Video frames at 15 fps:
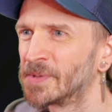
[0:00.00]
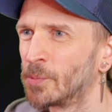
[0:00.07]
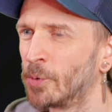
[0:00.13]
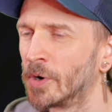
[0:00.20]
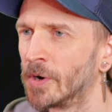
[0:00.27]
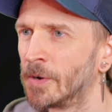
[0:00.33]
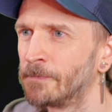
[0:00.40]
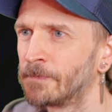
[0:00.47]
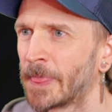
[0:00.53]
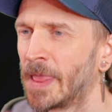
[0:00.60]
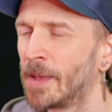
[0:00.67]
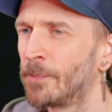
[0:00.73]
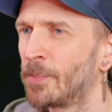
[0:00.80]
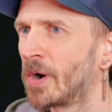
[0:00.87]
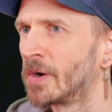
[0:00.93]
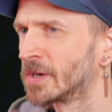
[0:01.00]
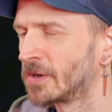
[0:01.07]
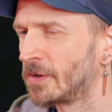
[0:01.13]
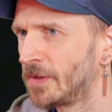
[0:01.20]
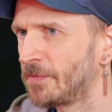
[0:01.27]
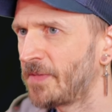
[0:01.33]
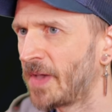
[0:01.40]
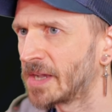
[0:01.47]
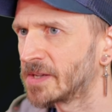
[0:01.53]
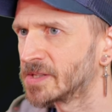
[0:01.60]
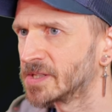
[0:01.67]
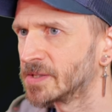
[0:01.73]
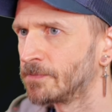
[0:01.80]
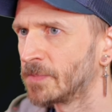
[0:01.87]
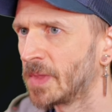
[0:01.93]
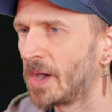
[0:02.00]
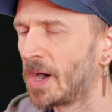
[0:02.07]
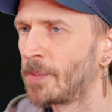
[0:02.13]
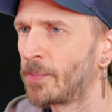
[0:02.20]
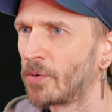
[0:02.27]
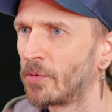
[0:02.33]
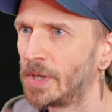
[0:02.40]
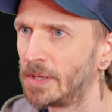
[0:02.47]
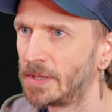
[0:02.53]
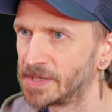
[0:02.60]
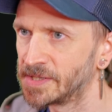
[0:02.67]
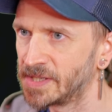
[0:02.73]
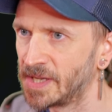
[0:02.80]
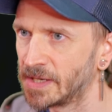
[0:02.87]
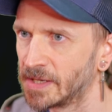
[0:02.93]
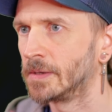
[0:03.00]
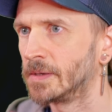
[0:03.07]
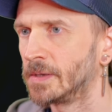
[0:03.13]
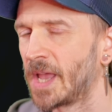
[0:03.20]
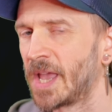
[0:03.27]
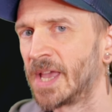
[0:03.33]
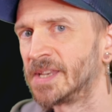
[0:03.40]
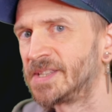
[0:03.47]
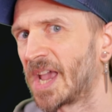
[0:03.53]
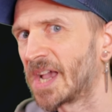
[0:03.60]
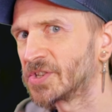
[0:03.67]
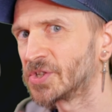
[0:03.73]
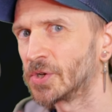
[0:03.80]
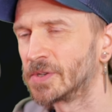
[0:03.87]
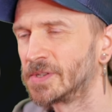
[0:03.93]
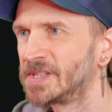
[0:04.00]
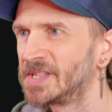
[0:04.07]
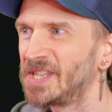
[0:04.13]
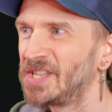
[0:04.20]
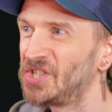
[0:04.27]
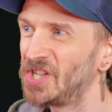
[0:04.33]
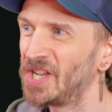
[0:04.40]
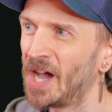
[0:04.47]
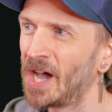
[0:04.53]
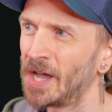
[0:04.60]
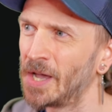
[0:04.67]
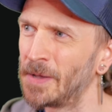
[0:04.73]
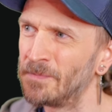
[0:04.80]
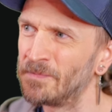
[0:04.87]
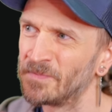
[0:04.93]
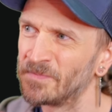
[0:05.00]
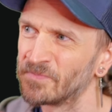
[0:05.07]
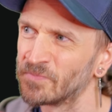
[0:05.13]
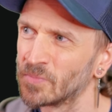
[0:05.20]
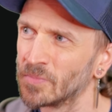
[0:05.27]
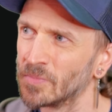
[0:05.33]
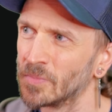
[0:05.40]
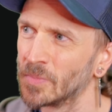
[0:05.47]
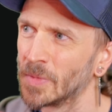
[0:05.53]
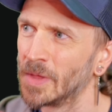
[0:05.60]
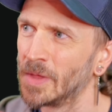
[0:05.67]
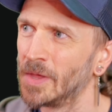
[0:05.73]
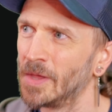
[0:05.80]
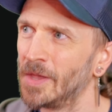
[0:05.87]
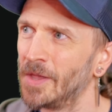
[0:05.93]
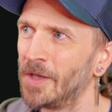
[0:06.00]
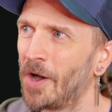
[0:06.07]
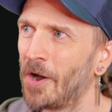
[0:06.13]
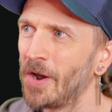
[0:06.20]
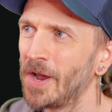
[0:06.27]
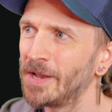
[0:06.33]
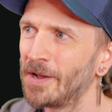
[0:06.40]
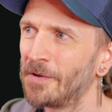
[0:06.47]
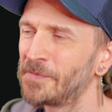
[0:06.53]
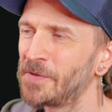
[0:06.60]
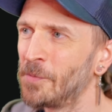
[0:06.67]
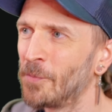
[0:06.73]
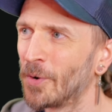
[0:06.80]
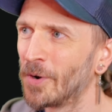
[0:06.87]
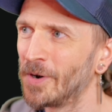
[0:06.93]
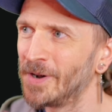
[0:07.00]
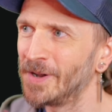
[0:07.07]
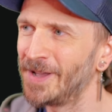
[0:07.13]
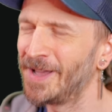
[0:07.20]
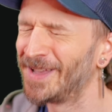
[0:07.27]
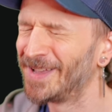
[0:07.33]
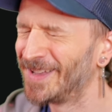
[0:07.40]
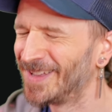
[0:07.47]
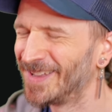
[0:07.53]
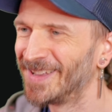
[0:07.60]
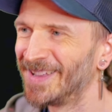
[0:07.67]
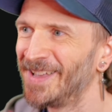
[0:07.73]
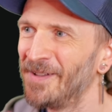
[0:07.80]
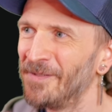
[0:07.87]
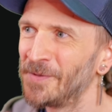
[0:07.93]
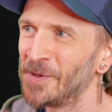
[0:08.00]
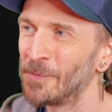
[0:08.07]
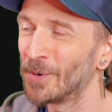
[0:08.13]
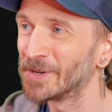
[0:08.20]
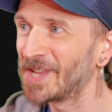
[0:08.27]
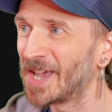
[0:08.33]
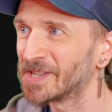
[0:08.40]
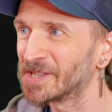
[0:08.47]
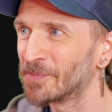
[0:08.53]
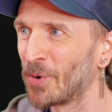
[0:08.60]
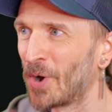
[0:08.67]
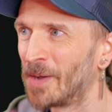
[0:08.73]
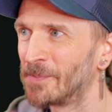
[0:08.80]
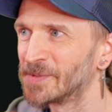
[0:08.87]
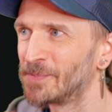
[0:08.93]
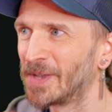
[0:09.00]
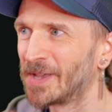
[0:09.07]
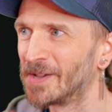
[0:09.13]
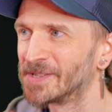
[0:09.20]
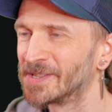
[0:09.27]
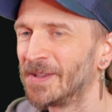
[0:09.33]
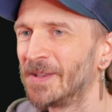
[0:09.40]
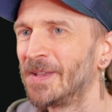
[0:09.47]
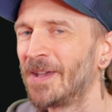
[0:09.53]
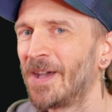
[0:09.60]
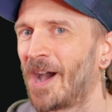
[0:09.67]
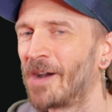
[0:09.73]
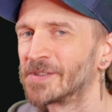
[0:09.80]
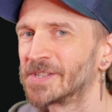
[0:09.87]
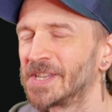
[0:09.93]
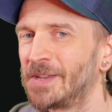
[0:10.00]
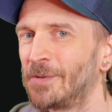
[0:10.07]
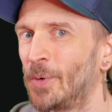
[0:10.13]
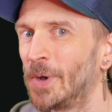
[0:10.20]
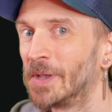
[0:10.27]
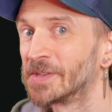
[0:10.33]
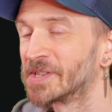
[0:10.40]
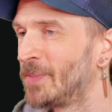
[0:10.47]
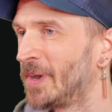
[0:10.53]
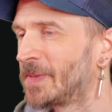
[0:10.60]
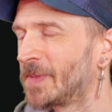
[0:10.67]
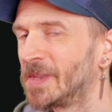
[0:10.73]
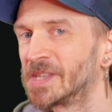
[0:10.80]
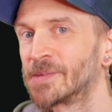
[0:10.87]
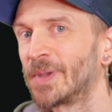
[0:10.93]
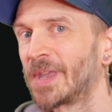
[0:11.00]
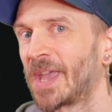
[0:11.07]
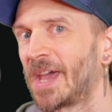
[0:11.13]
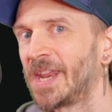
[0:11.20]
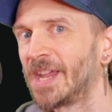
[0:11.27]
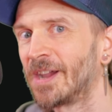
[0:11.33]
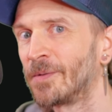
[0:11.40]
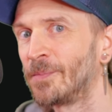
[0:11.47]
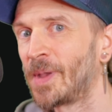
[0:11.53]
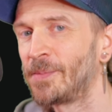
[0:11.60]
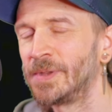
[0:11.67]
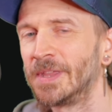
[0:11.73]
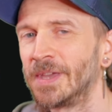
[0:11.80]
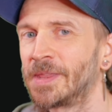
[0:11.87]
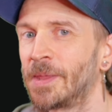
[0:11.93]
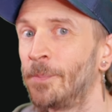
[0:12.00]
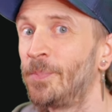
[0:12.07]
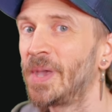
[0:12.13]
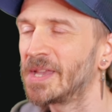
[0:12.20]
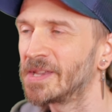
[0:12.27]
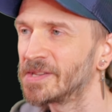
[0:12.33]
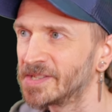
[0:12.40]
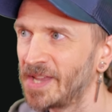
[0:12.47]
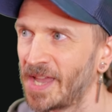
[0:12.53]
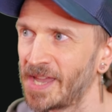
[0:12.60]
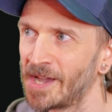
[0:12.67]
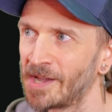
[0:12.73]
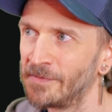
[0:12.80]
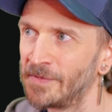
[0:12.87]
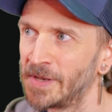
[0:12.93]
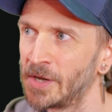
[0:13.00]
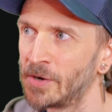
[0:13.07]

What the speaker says: were particle effects, hyper-realistic, and textured CGI. All right, a few more text prompts, because obviously Will Smith and spaghetti are maybe like the biggest AI video